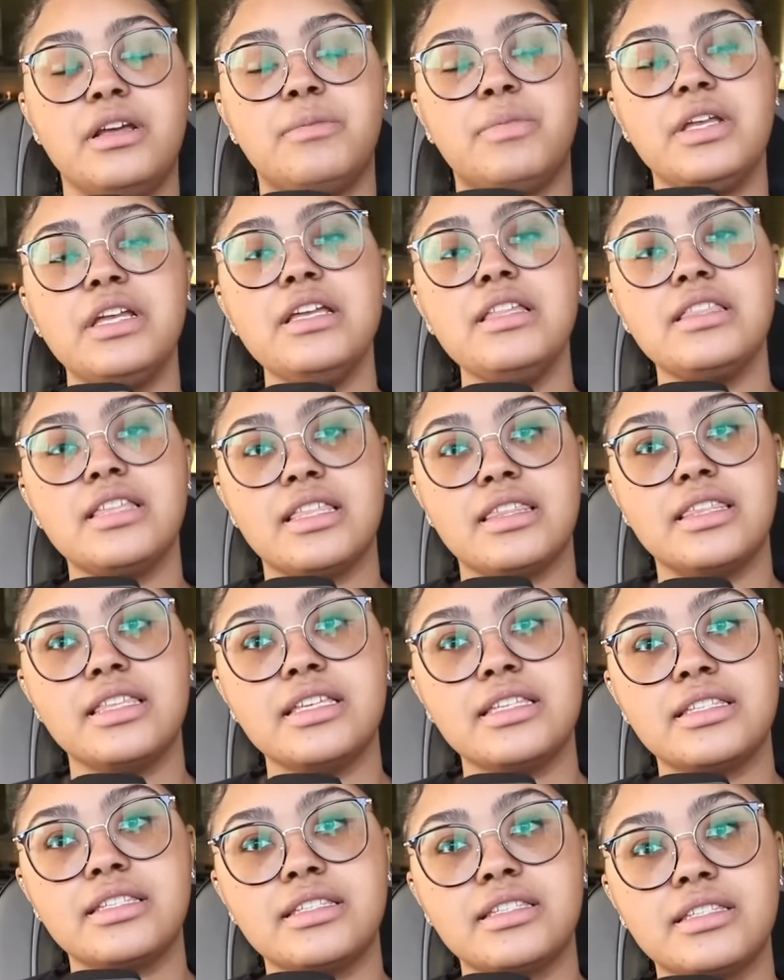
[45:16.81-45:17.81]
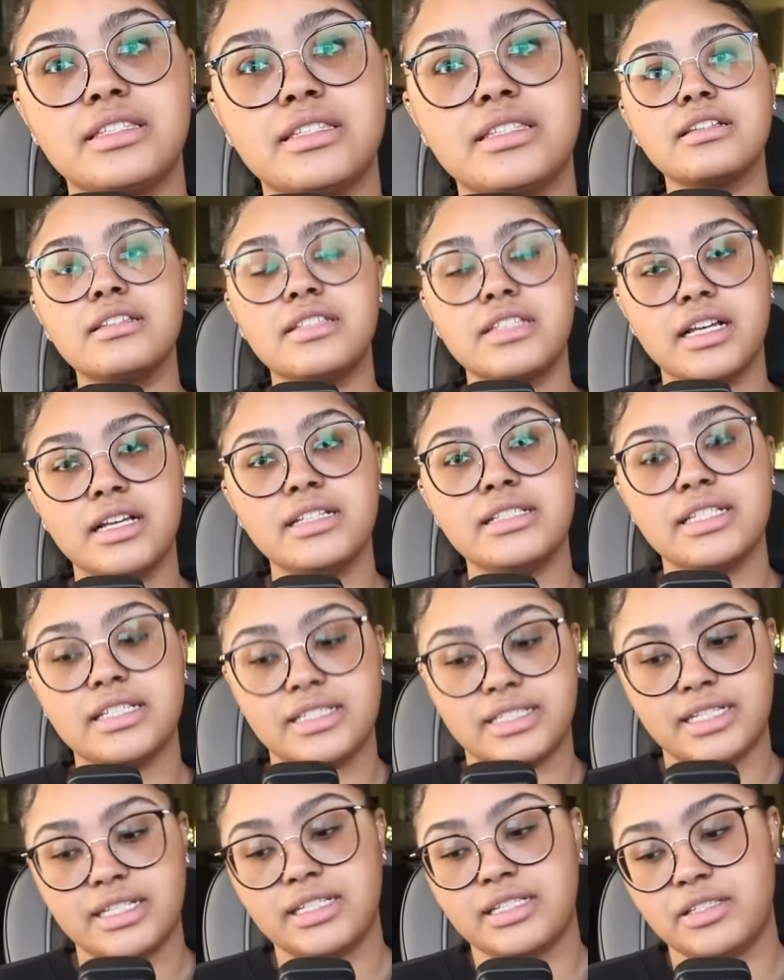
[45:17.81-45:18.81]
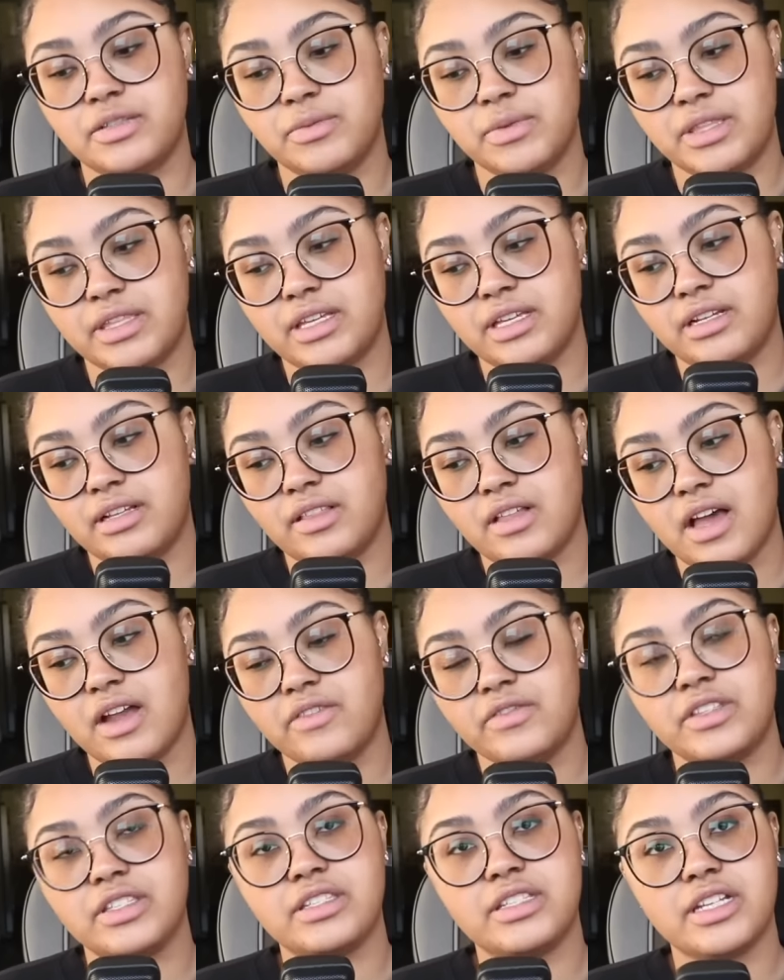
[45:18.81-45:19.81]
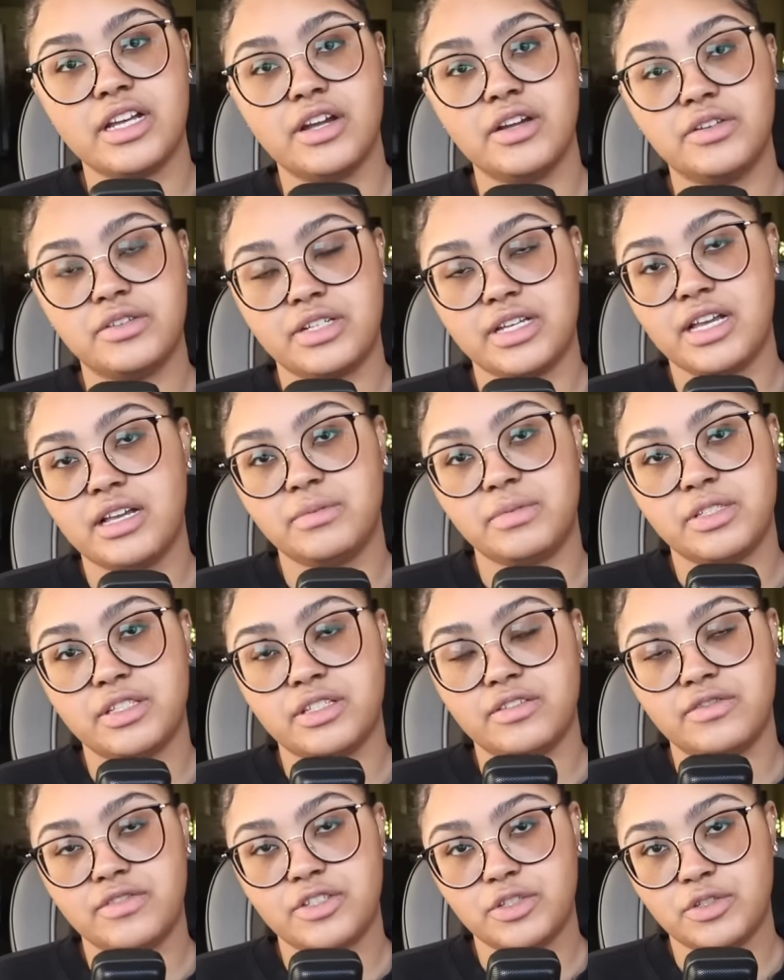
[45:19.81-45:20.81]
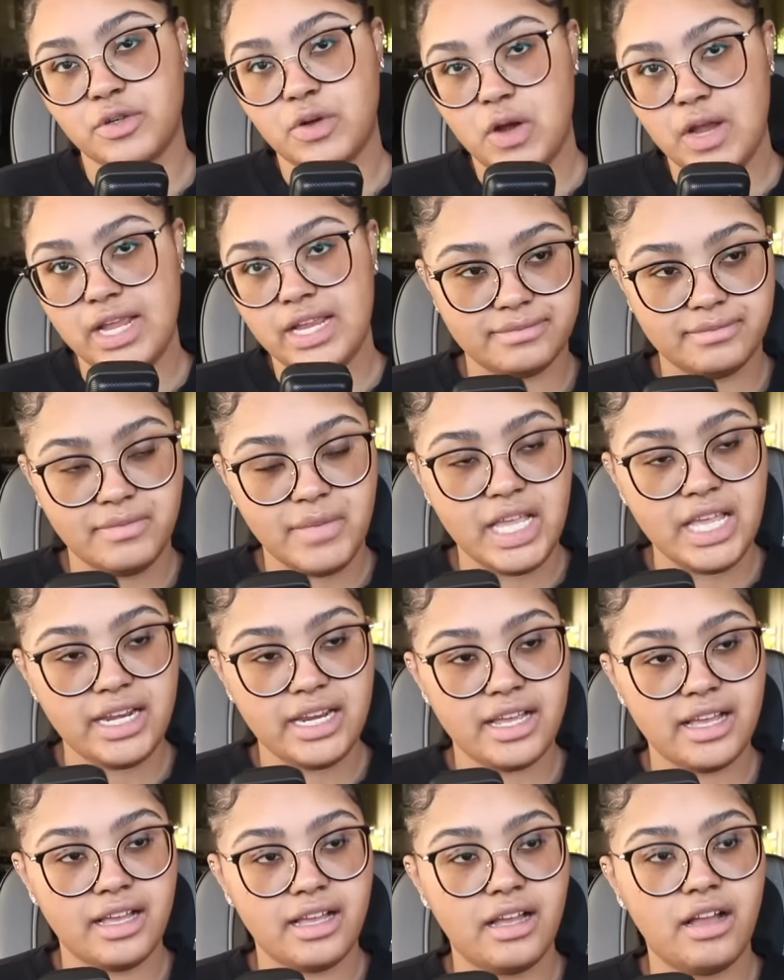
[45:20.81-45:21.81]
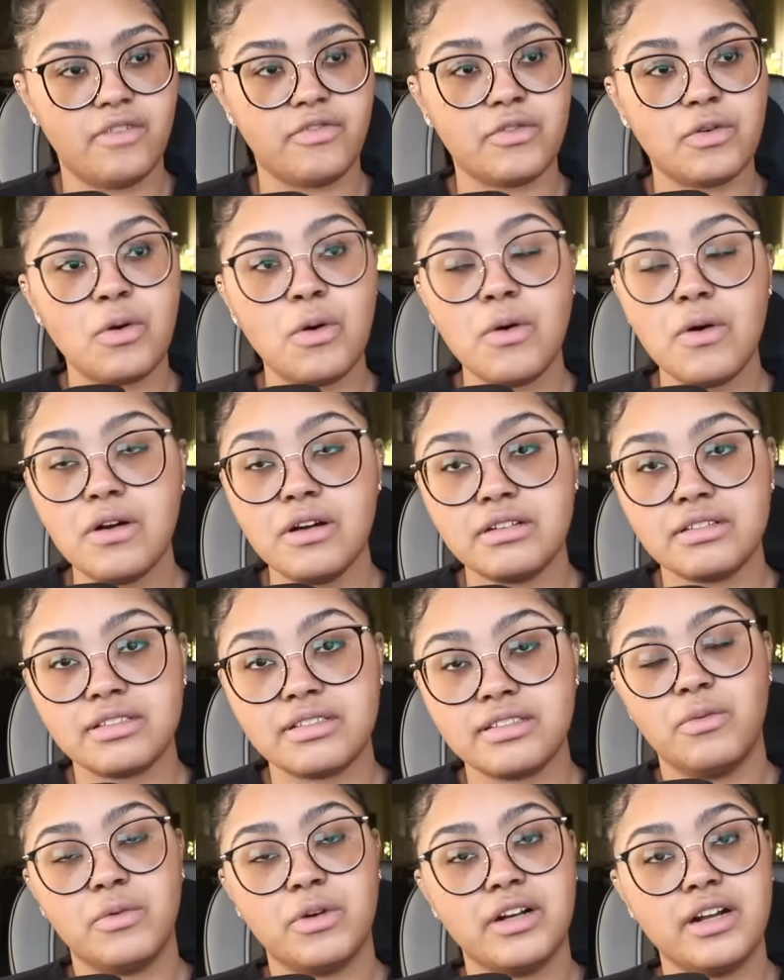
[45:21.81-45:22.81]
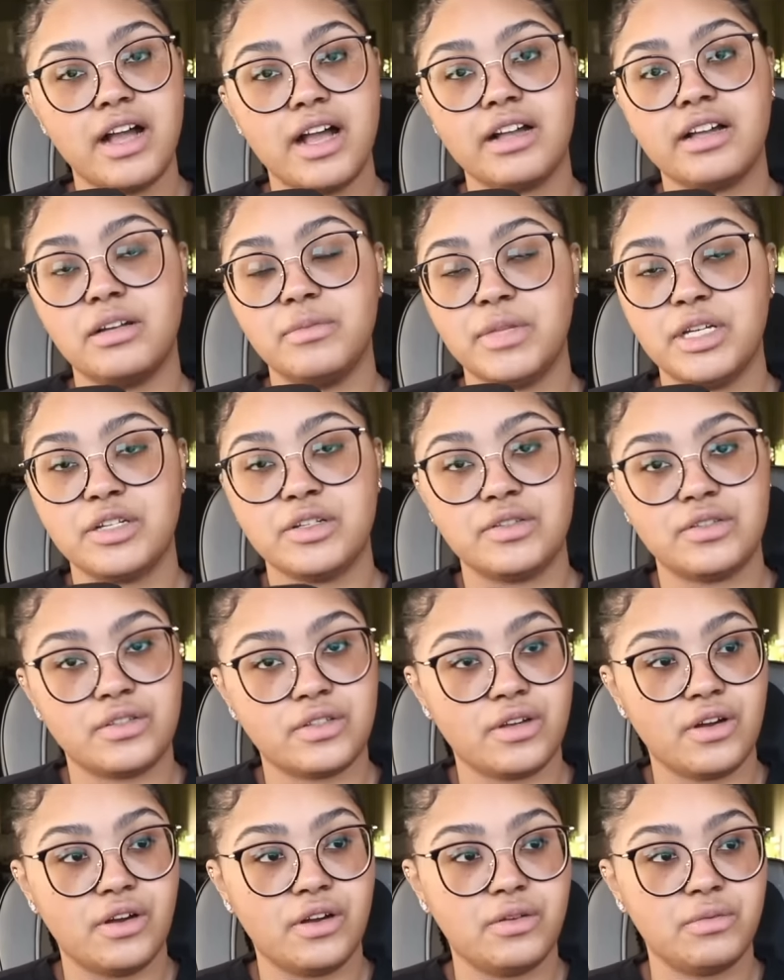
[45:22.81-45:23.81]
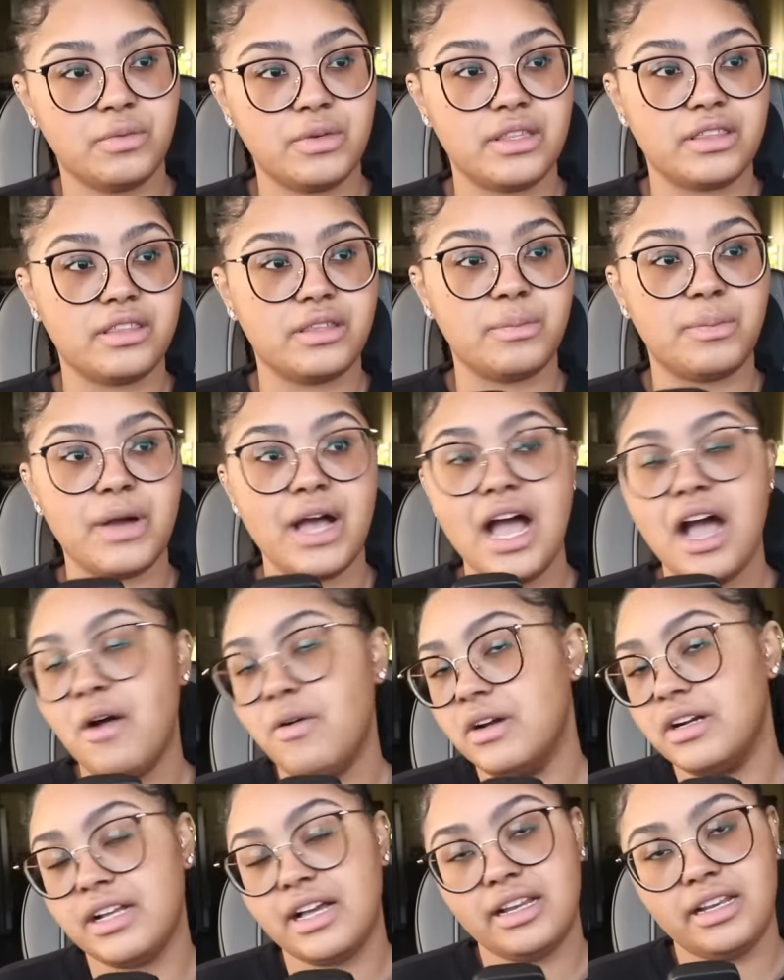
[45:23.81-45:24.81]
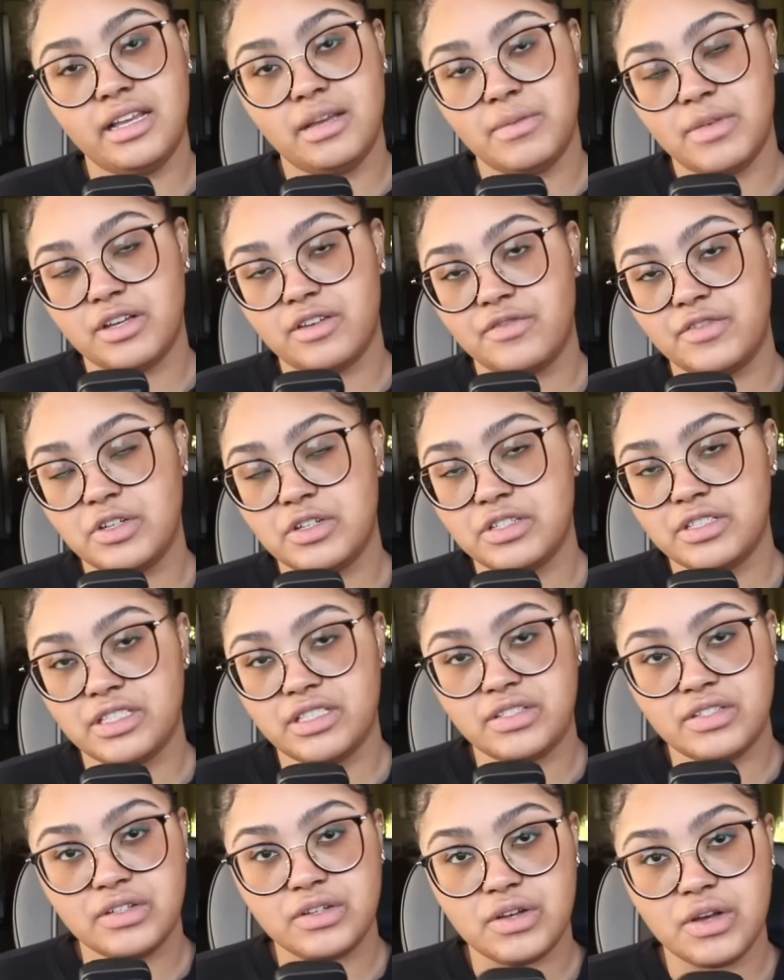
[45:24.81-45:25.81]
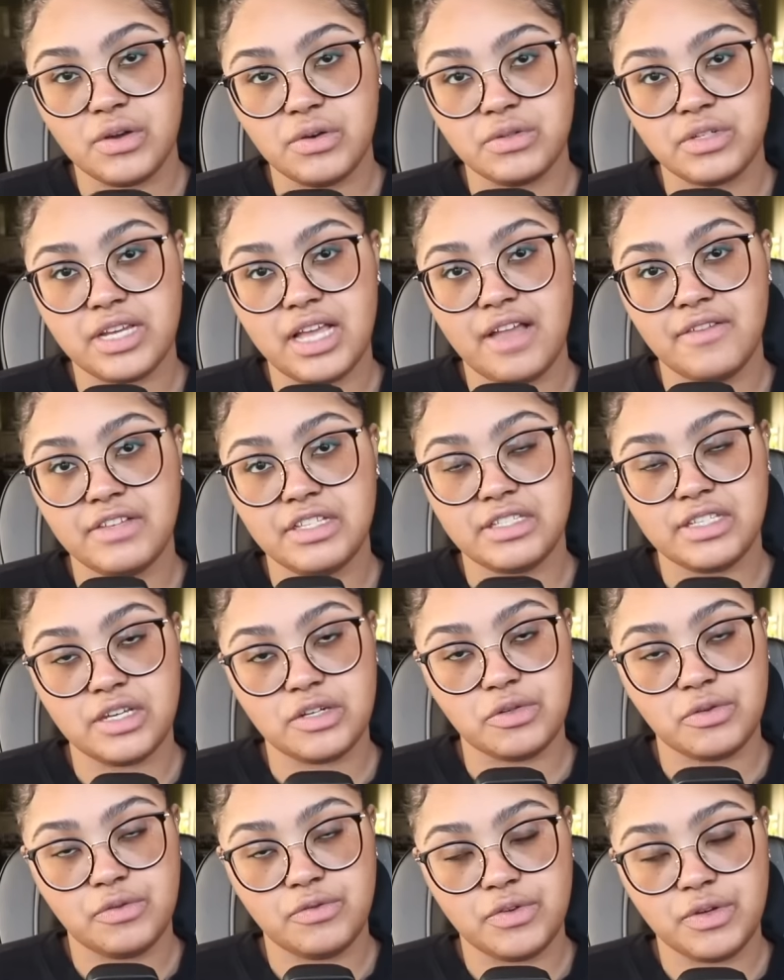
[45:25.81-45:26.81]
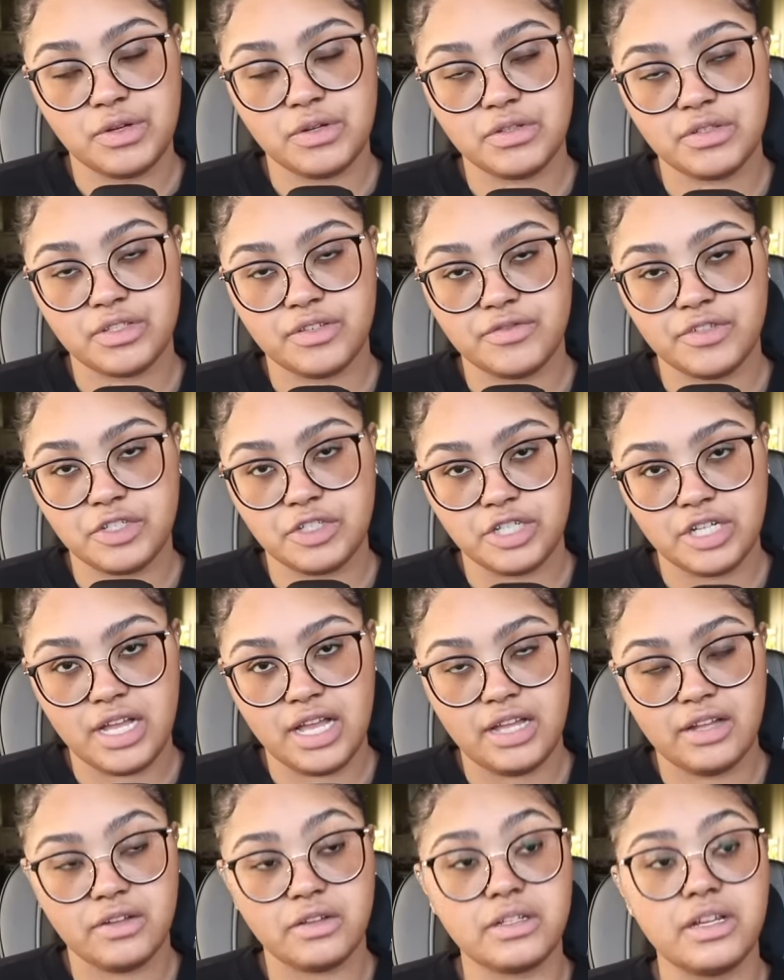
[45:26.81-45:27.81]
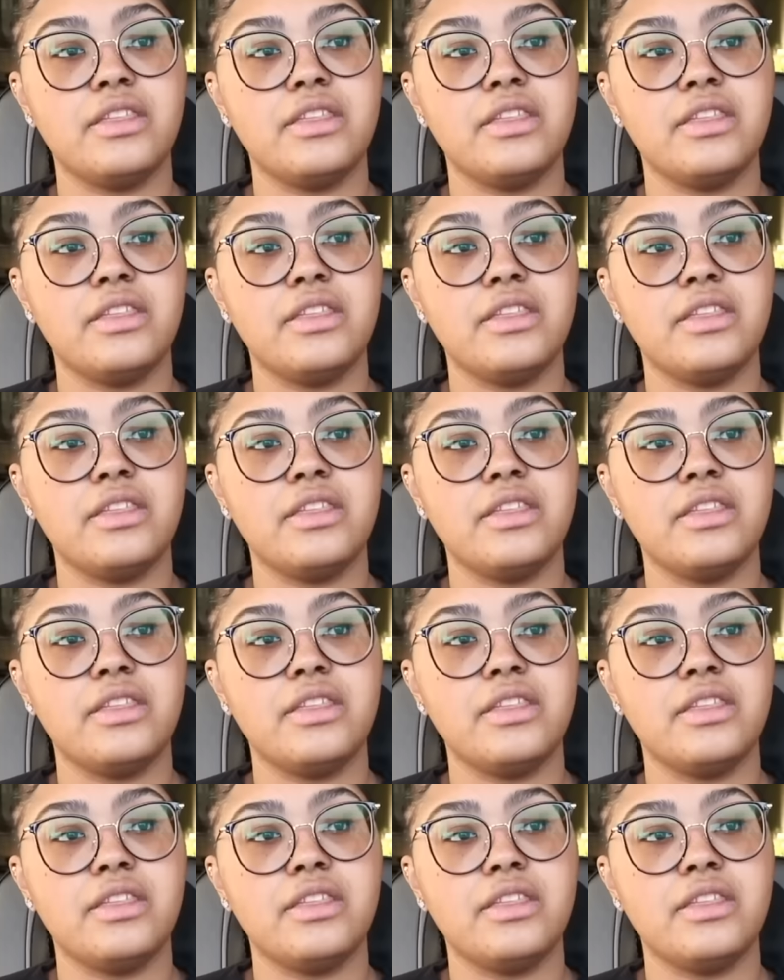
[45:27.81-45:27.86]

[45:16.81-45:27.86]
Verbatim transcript: being that this does exist within a lot of the stereotypes of Detroit media, of course, we're not going to be concerned with the power dynamic of your assistant coach having sexual photos of your child.